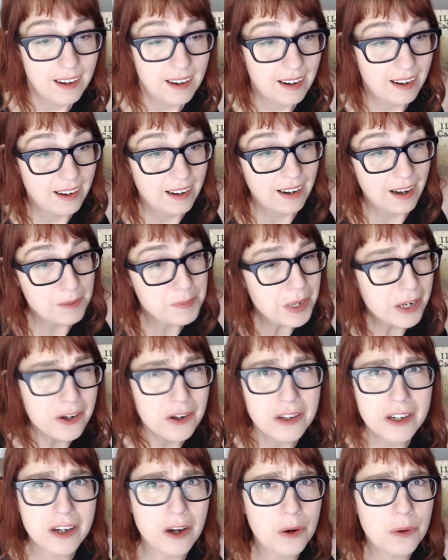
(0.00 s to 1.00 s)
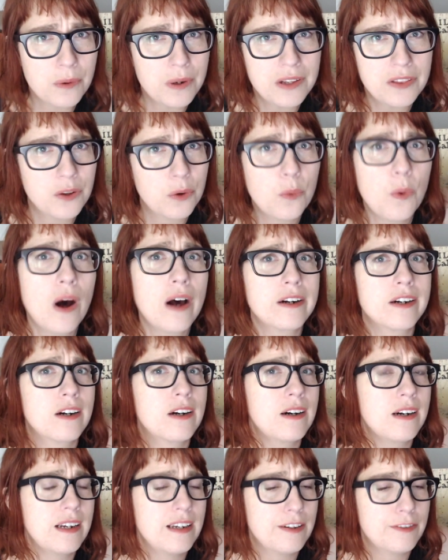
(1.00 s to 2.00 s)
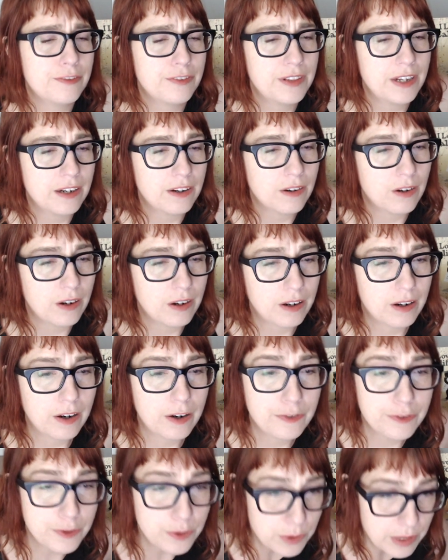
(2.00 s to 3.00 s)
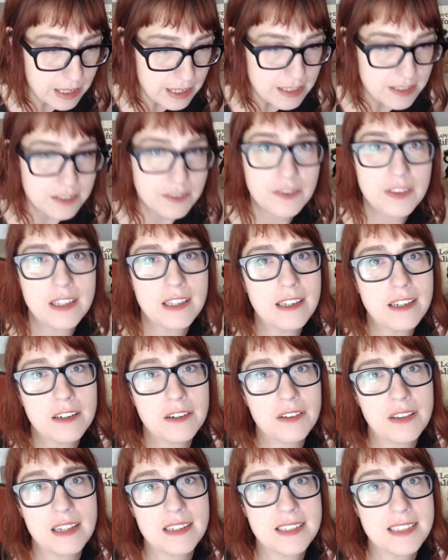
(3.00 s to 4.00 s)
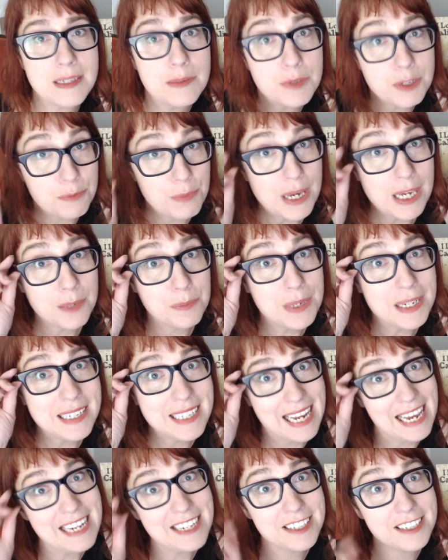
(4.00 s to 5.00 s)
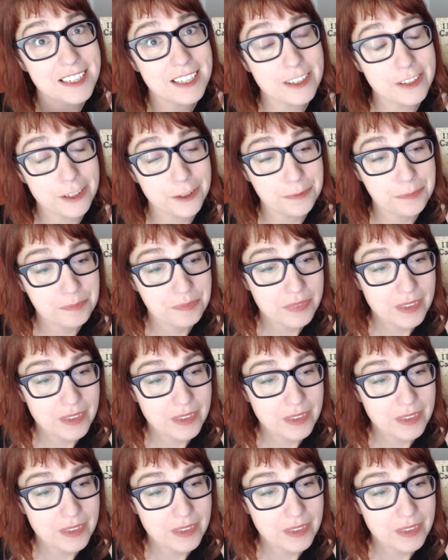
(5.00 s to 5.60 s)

I'm not going to go in the water if there are a few days of the year that seem to make me tastier.